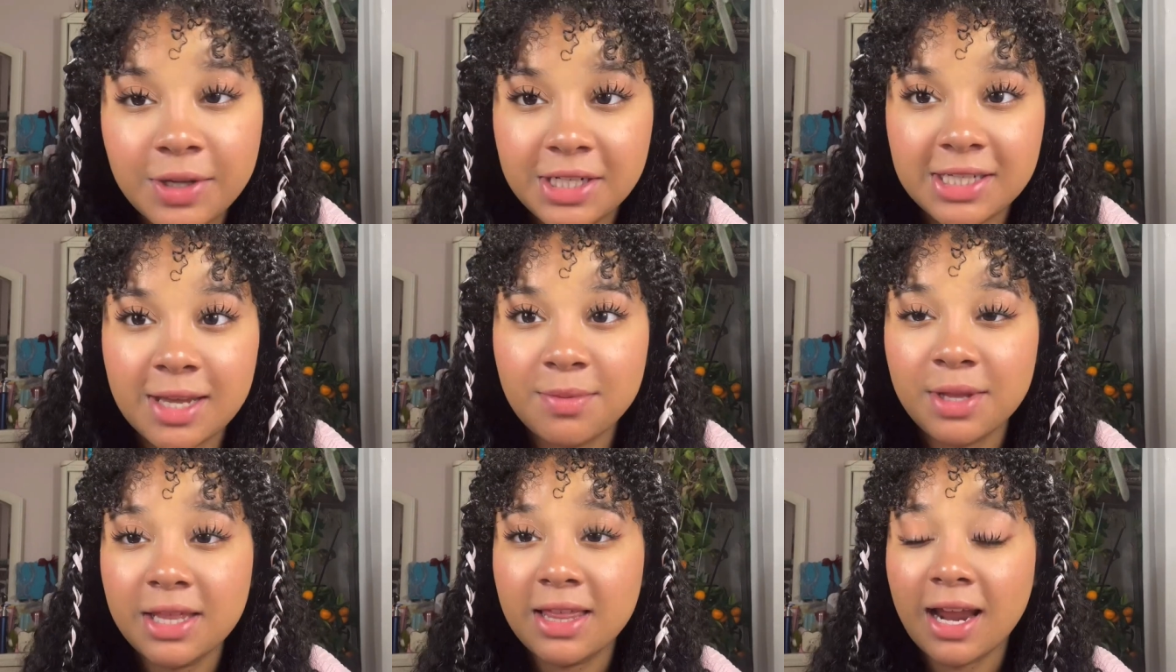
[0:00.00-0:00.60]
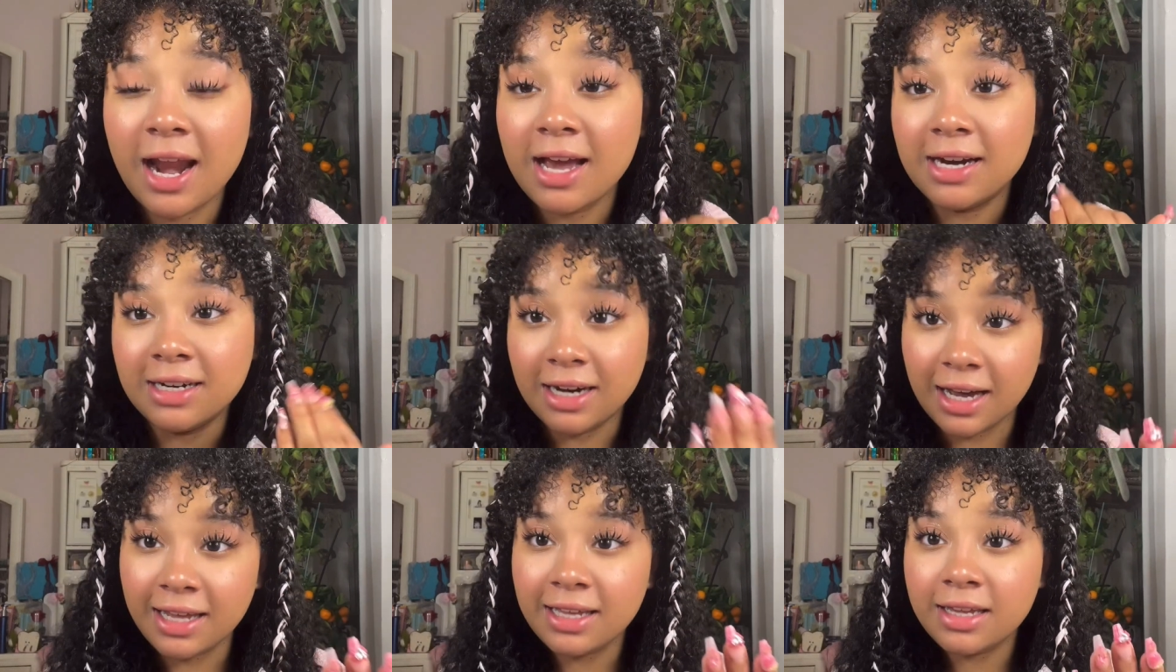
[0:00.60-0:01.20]
which is something that I
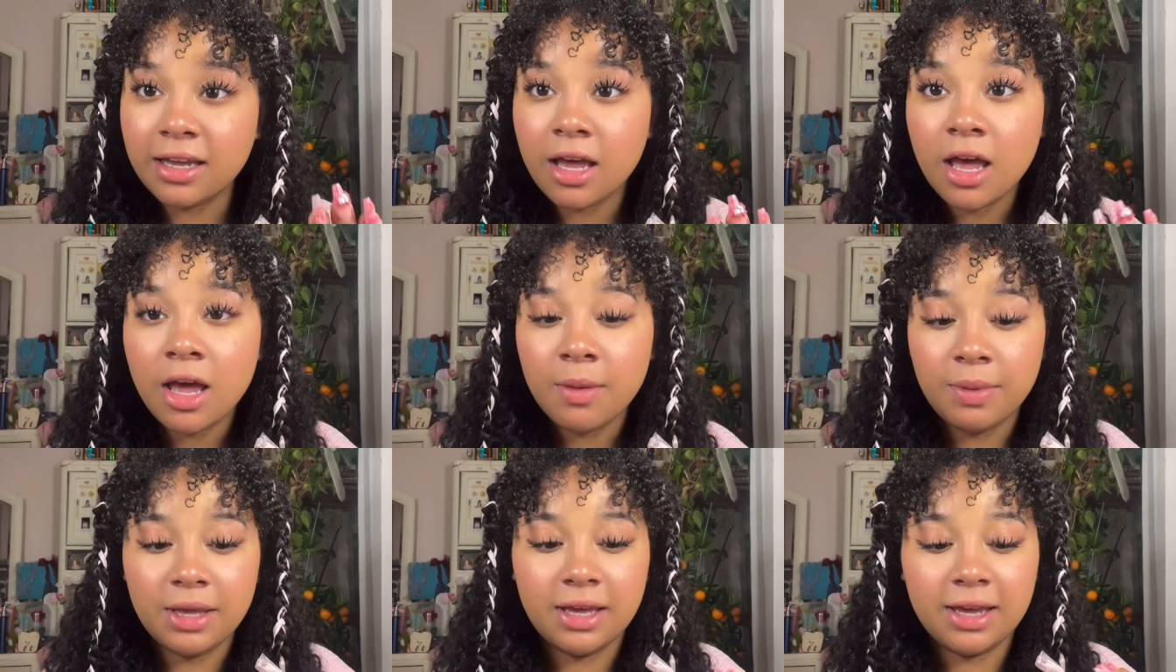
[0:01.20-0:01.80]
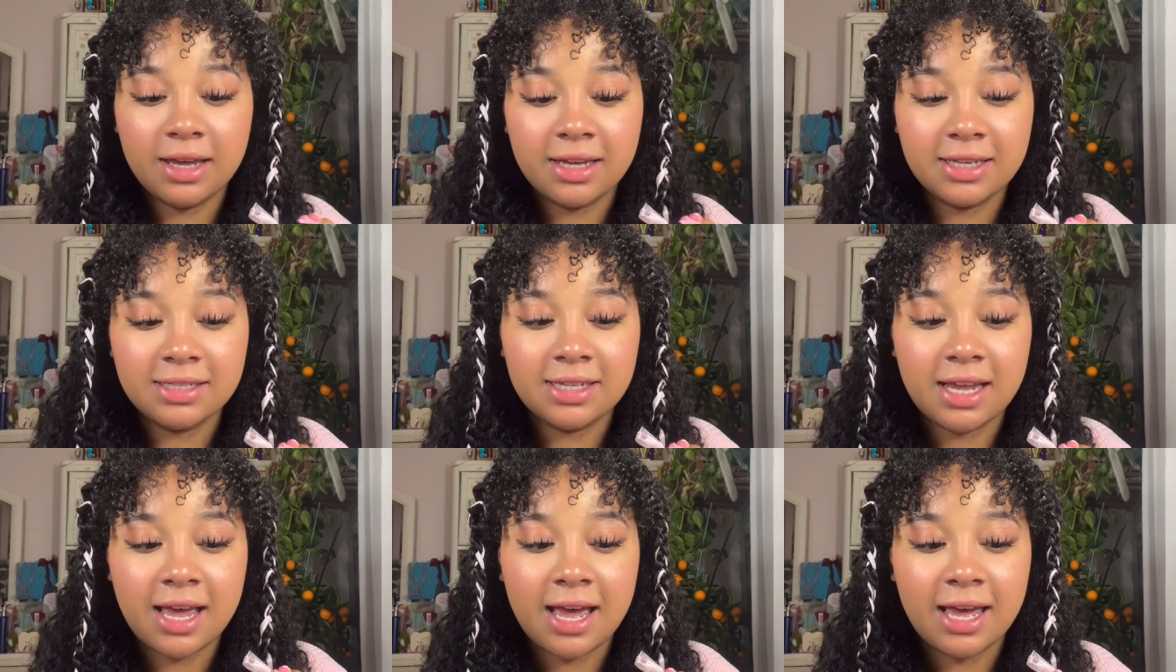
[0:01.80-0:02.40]
like
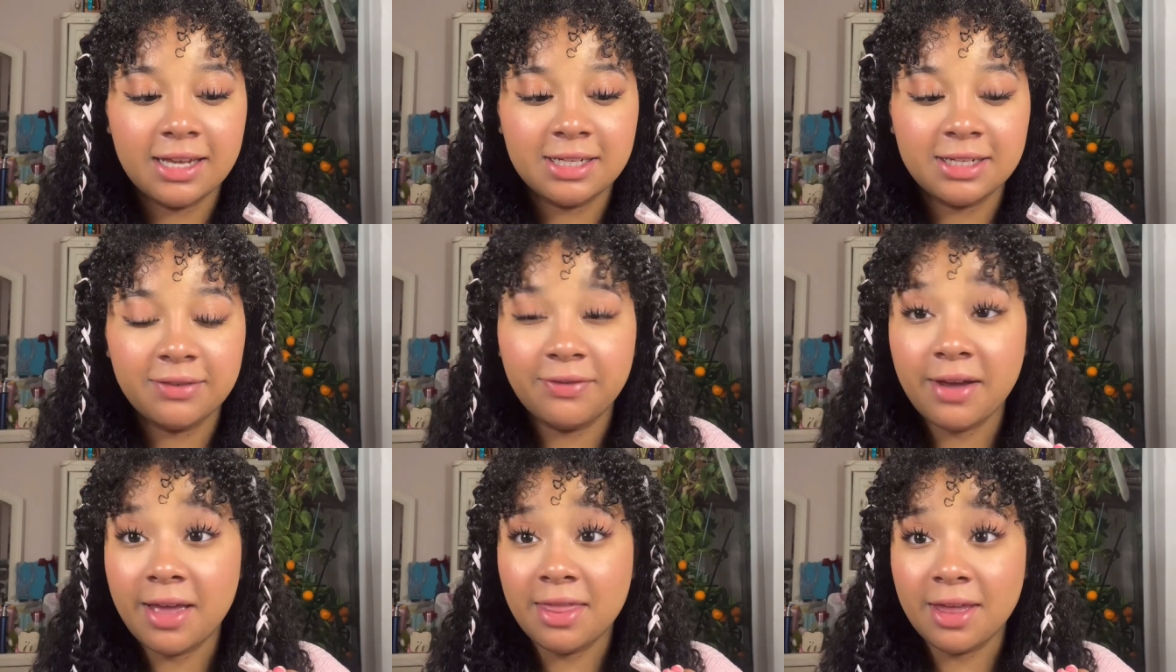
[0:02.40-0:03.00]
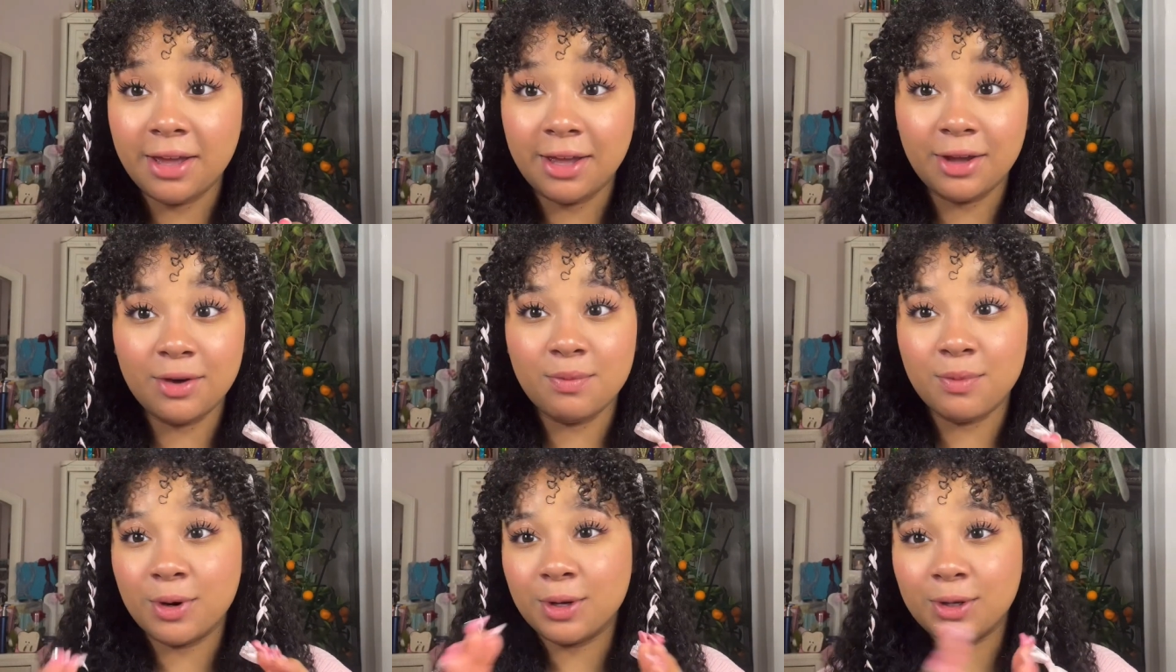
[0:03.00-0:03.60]
because I just find that
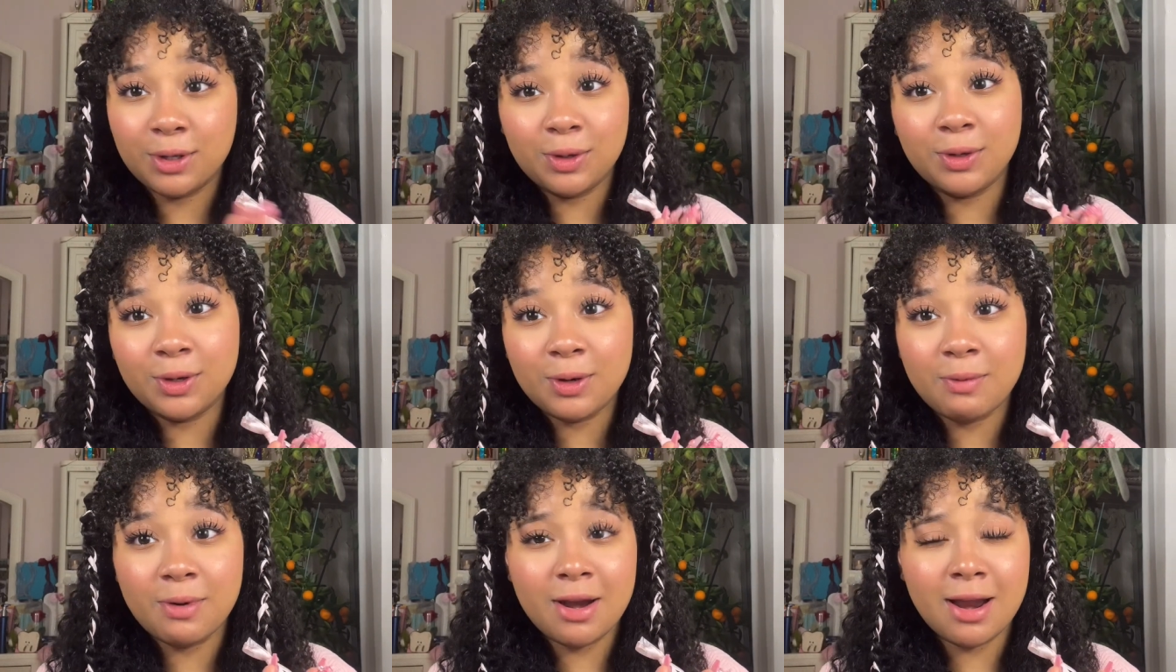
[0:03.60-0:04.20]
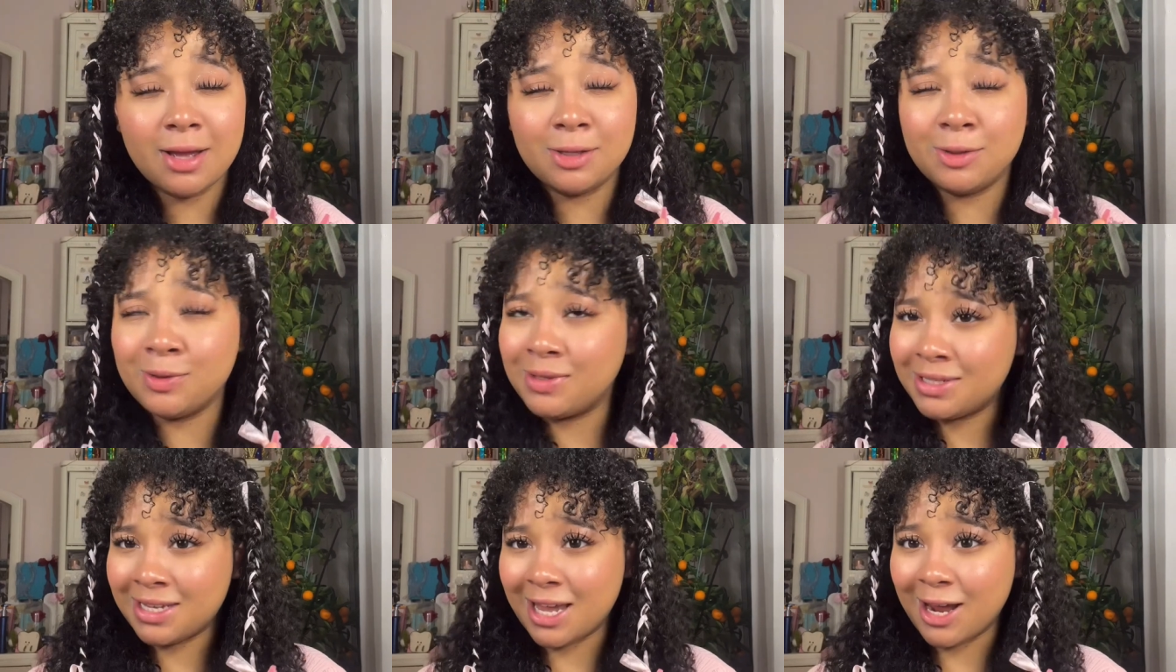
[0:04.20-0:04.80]
like more cuter but not
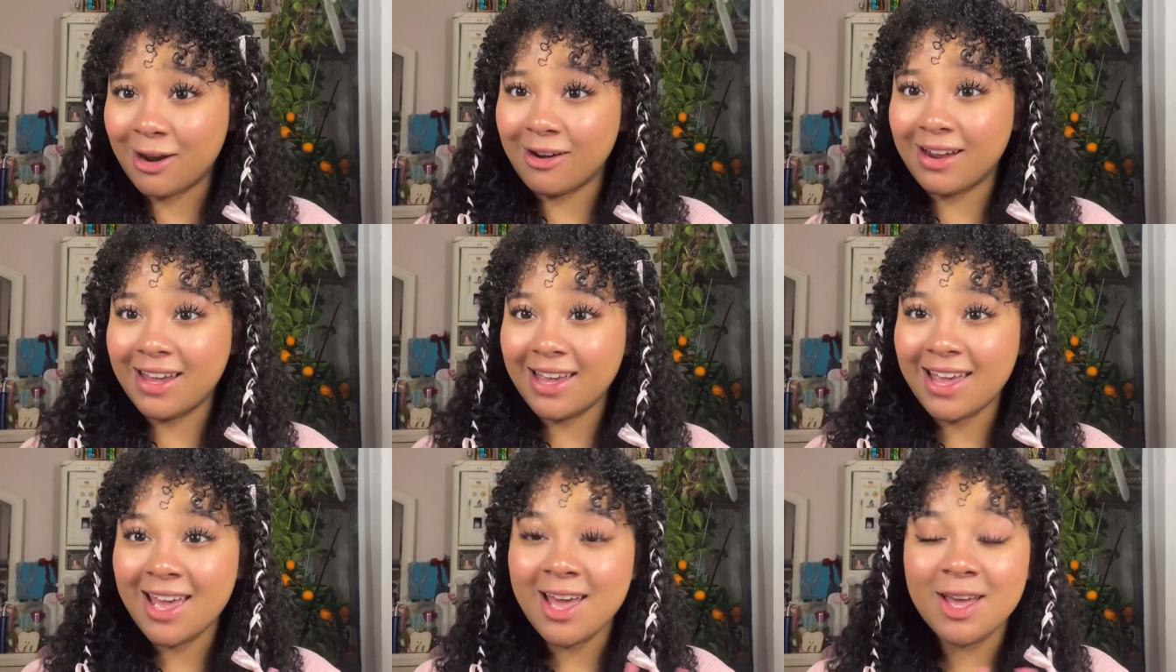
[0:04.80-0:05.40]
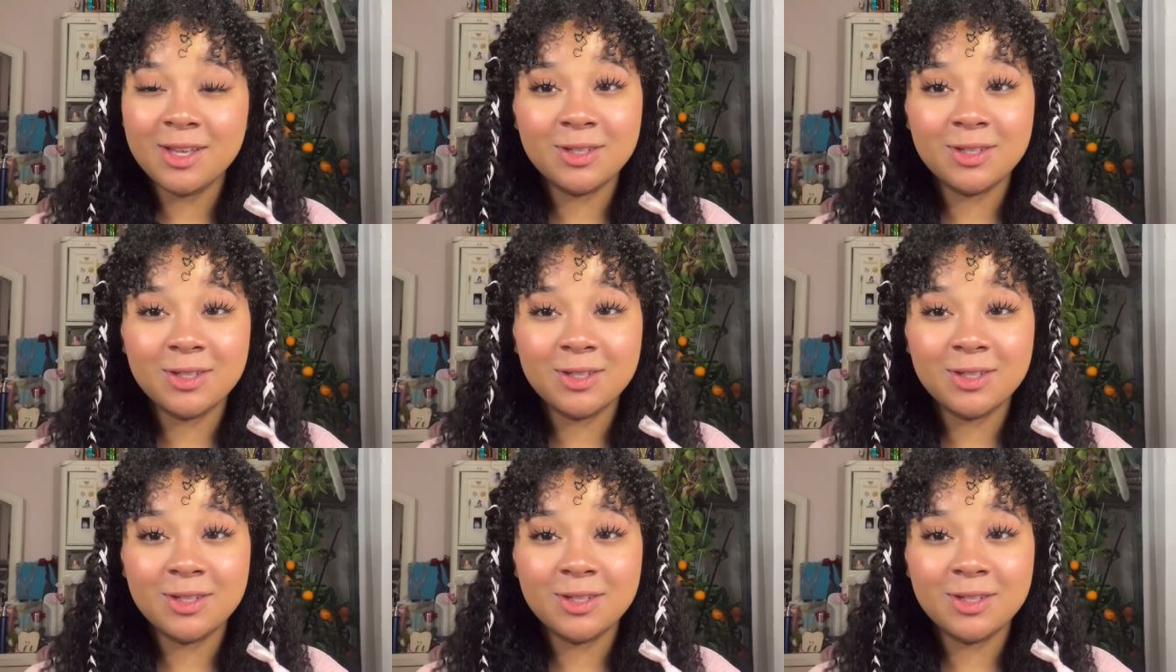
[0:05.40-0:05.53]
too scary.